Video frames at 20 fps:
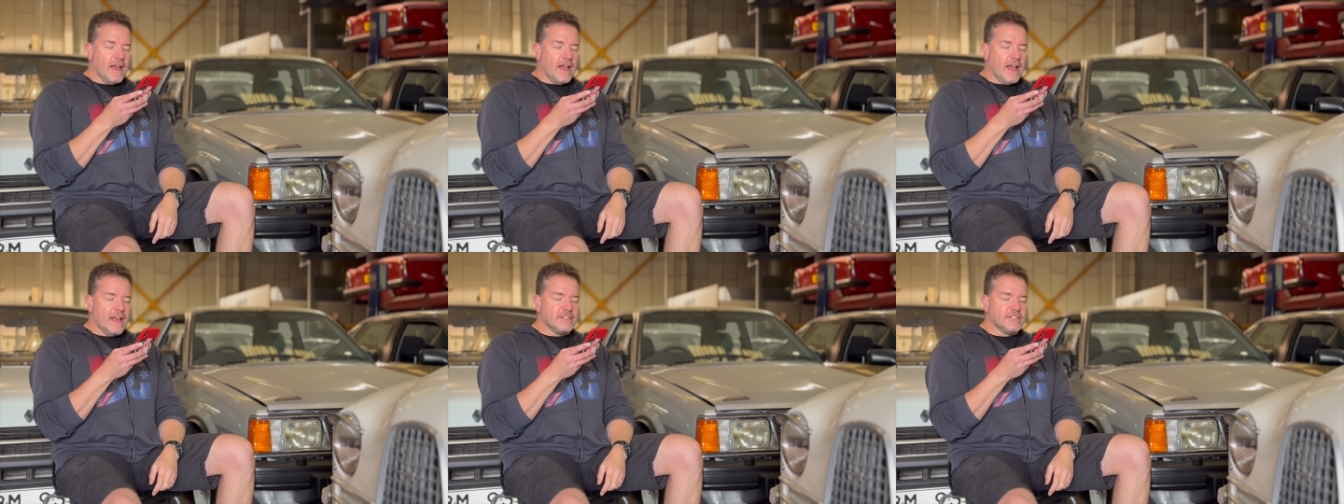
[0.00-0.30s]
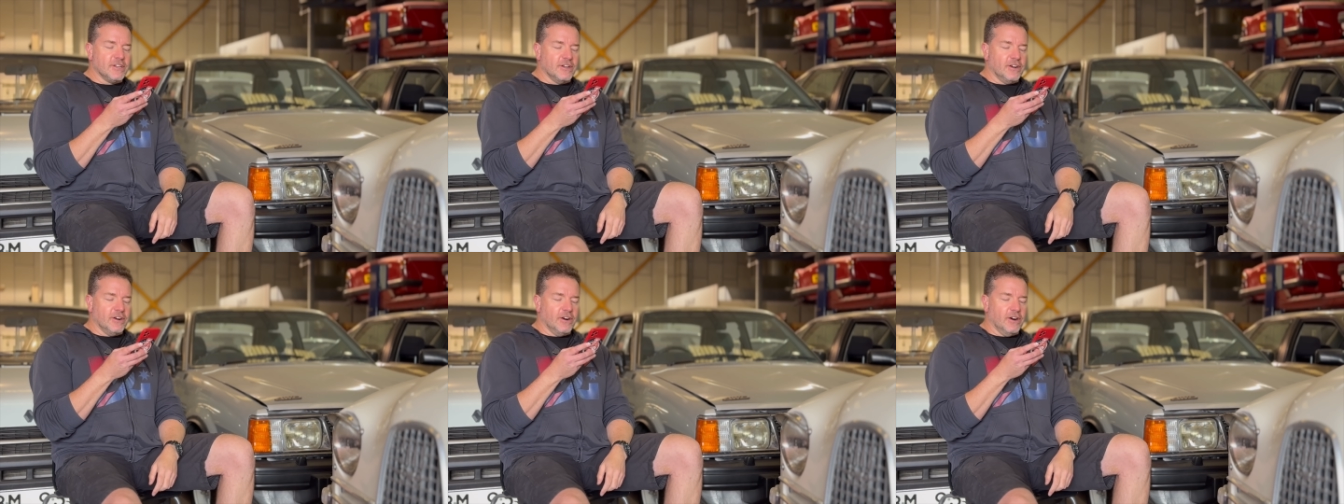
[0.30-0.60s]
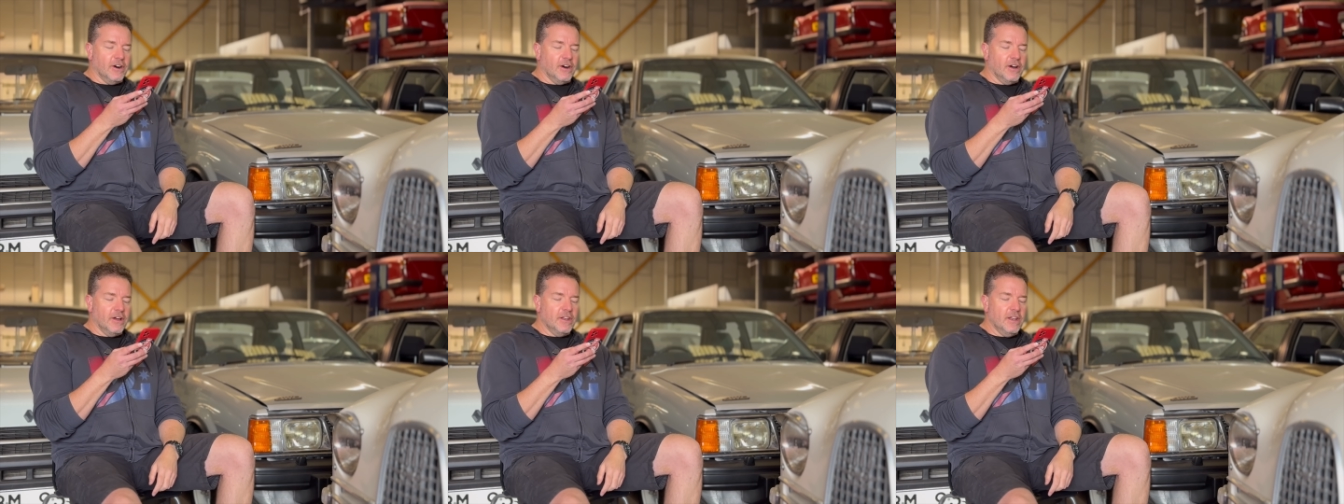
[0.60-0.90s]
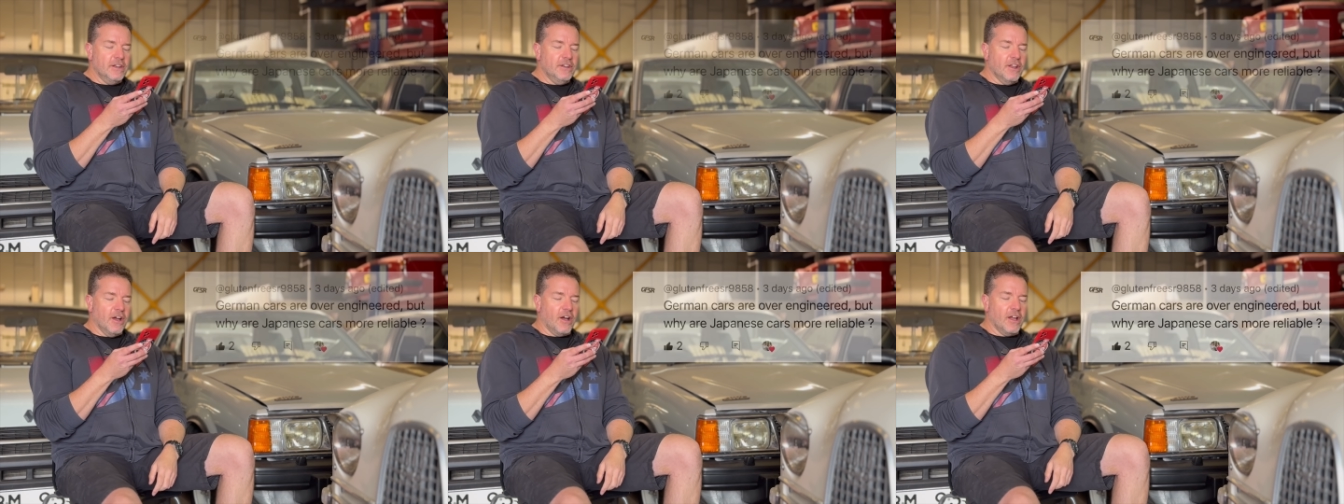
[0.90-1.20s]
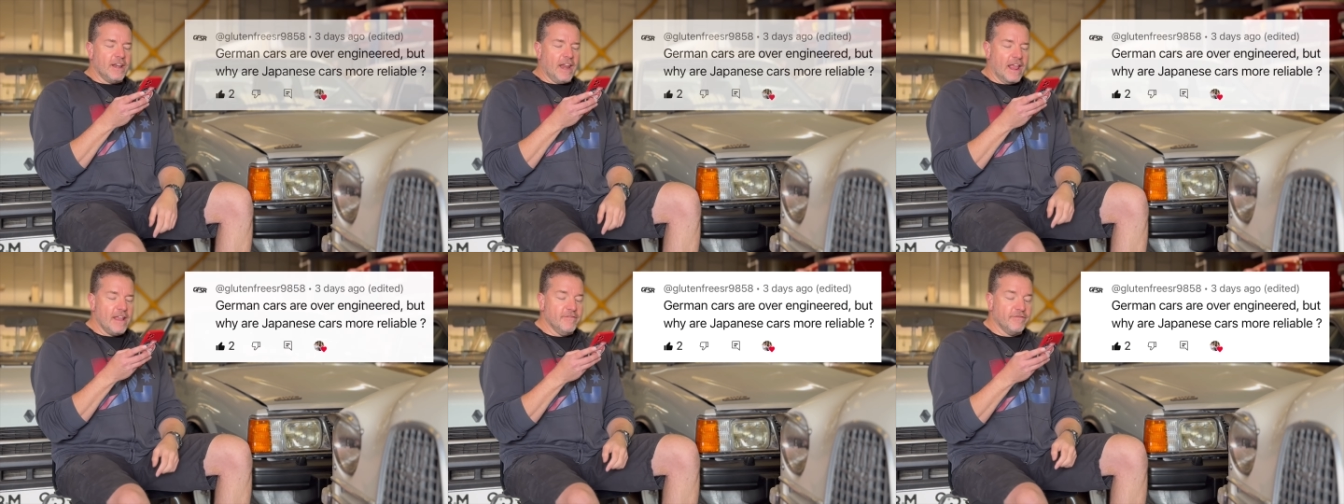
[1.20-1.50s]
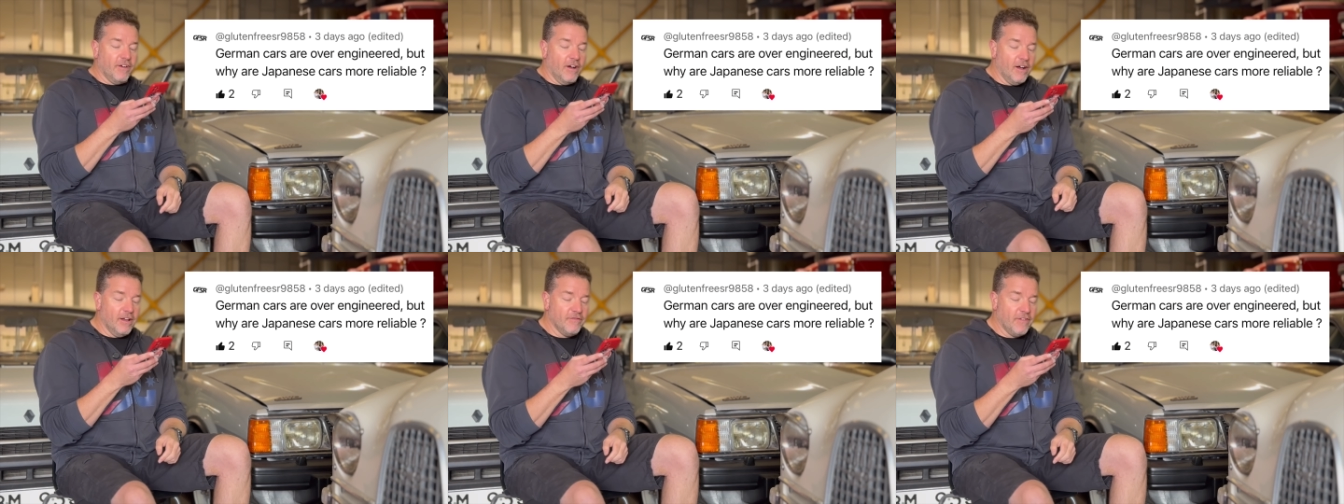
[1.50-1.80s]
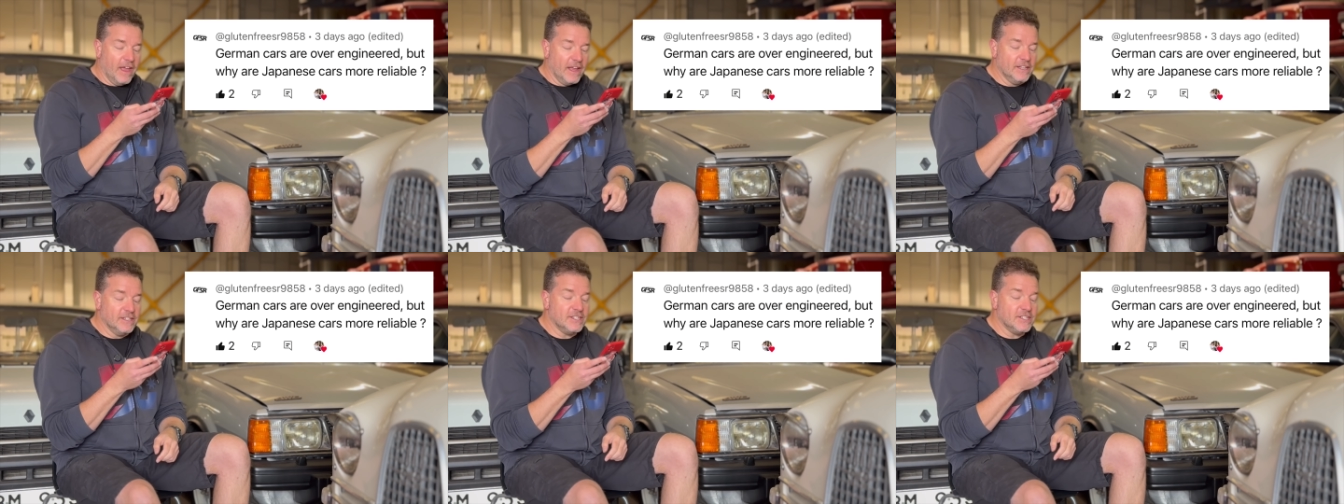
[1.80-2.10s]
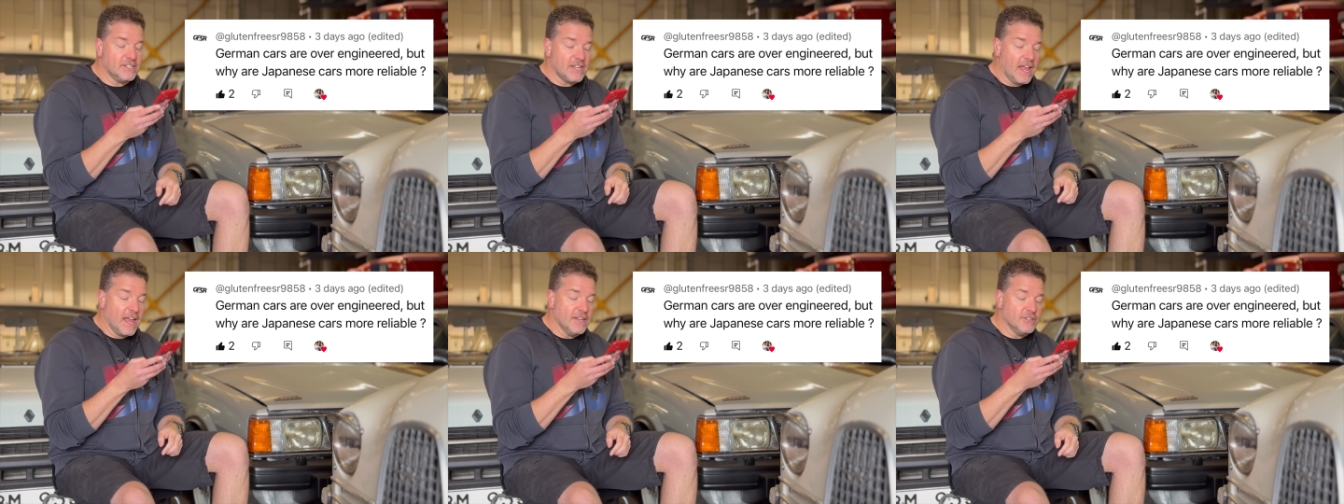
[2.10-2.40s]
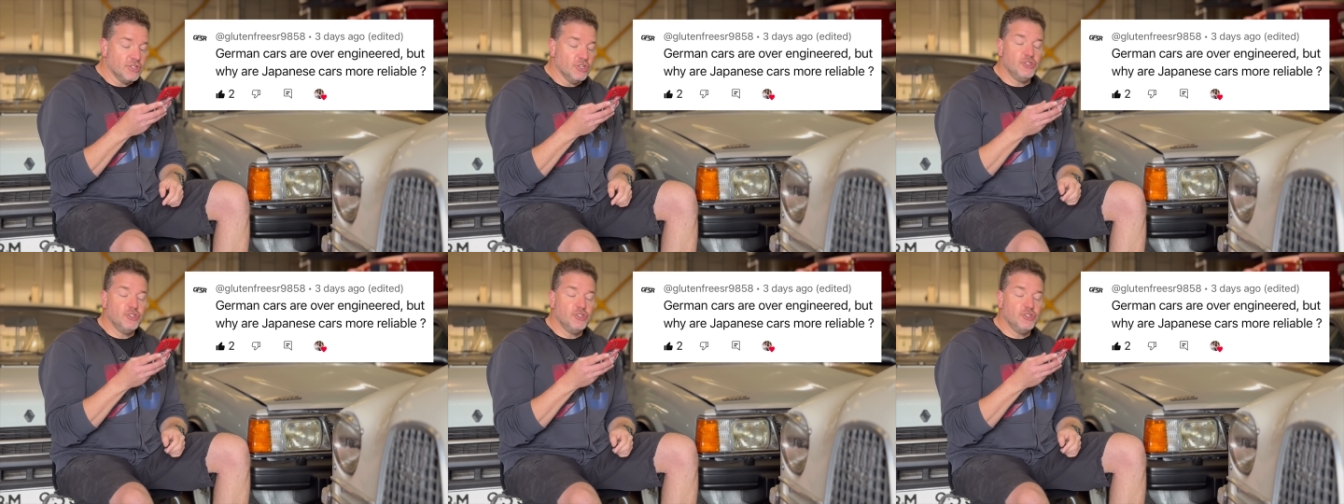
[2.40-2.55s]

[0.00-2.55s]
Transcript: SR9858 says,